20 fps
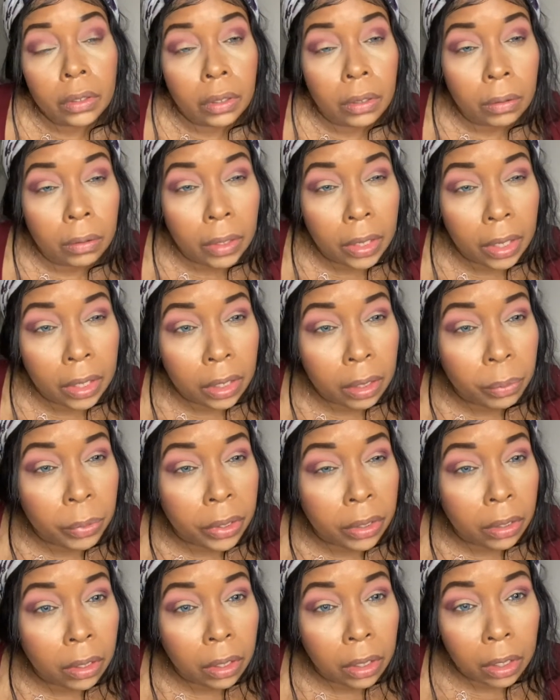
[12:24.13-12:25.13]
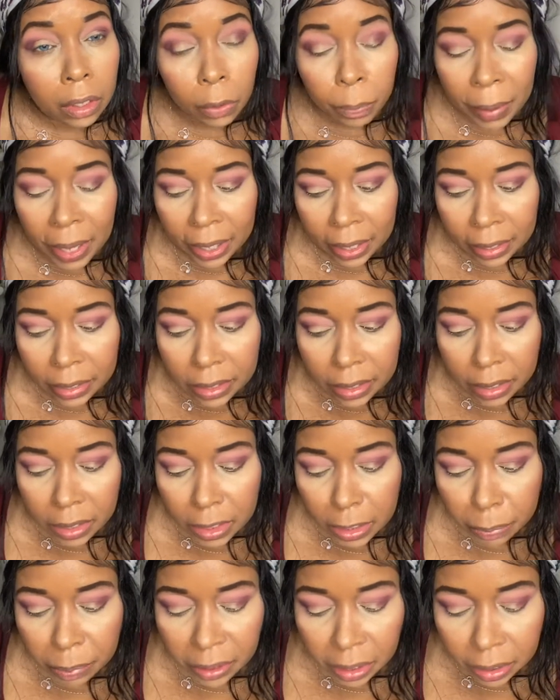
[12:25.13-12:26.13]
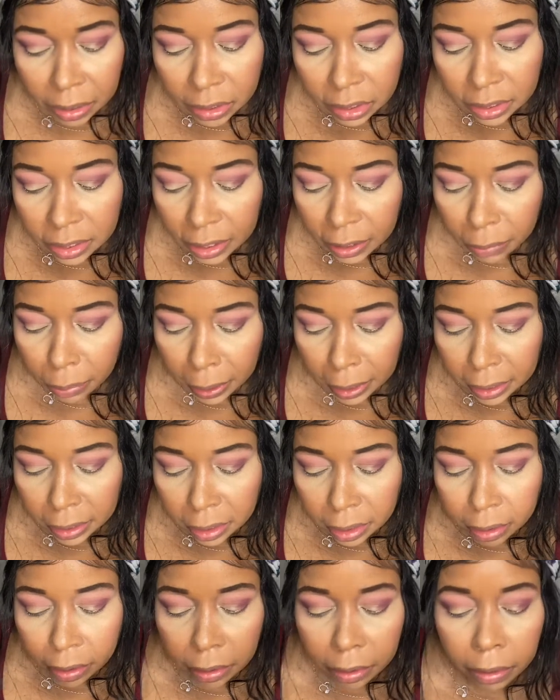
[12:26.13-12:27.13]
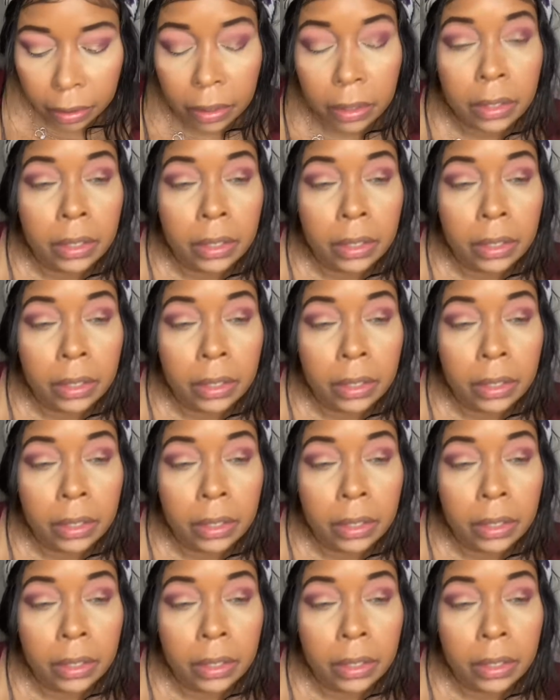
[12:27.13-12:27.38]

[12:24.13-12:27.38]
Okay, and then we're gonna go back into this pink shade right here,